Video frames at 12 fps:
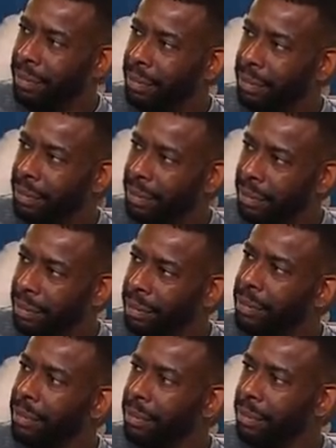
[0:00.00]

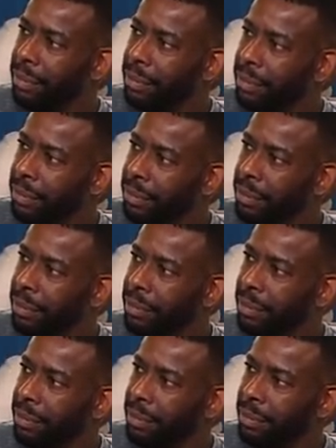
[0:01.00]

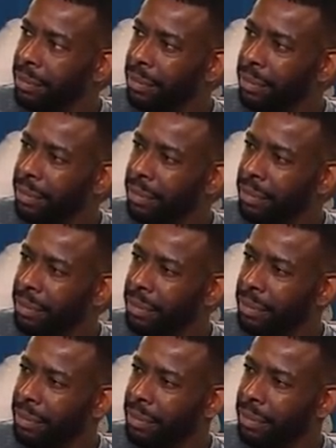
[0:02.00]

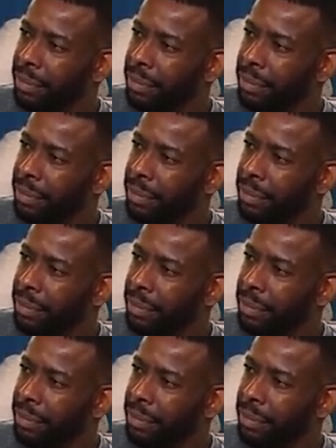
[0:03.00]
No words are spoken by the person on screen.